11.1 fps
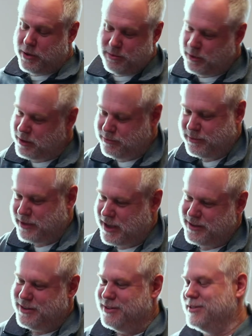
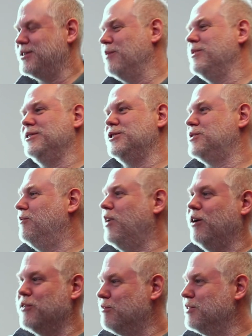we've something just
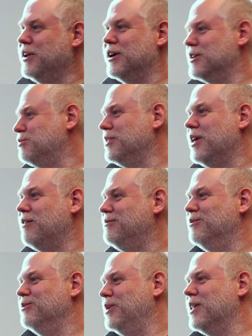evolved over the years. We
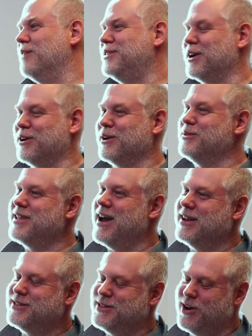love tinkering with
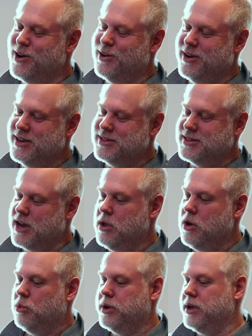that. So it's
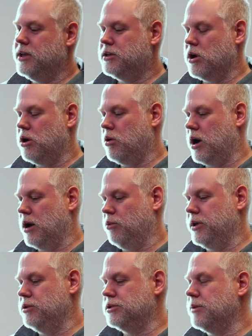we
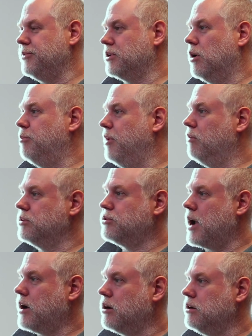use something called Pivotal
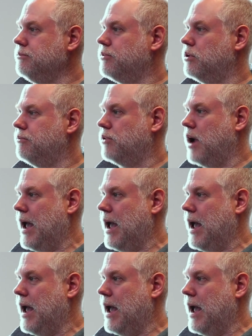Tracker for